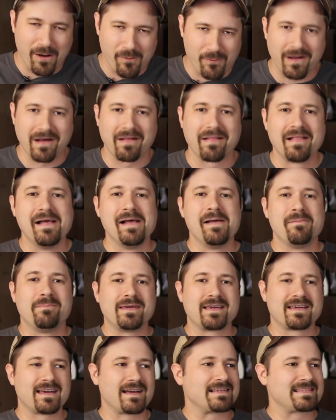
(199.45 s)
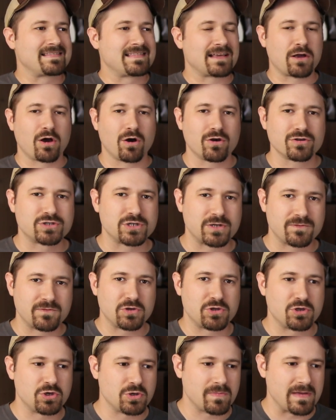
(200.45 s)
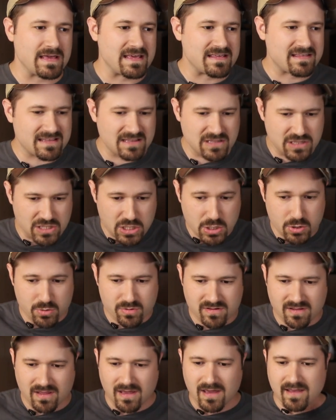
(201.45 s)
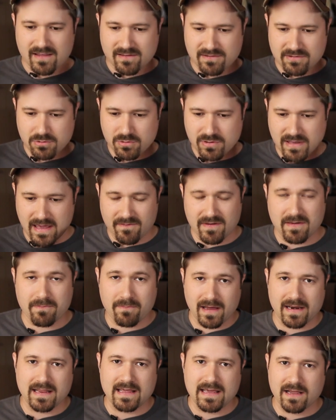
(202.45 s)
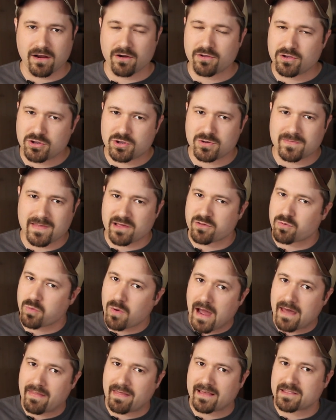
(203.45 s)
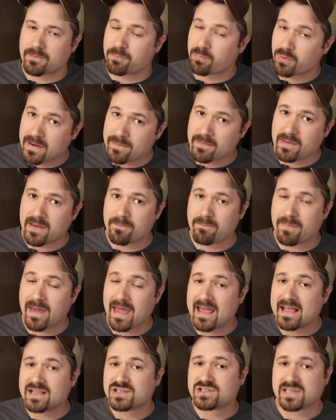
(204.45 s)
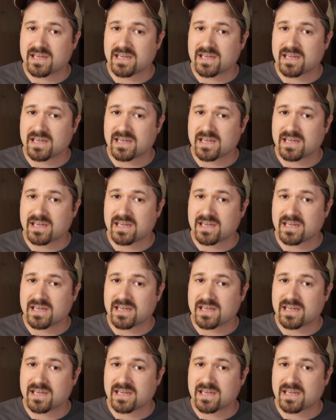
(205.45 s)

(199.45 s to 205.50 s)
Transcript: that well because the culture of YouTube isn't used to giving money here on YouTube. That's why like the premium paid